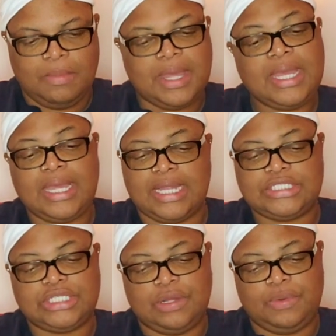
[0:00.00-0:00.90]
But he
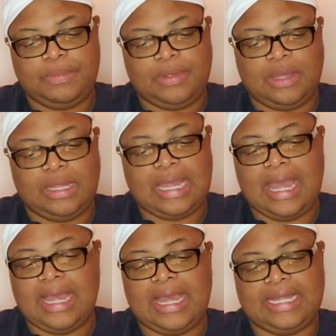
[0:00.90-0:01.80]
catching up with
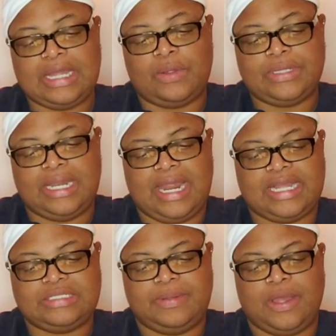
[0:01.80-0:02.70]
me on that
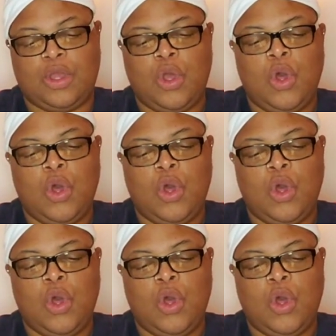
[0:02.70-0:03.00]
aspect.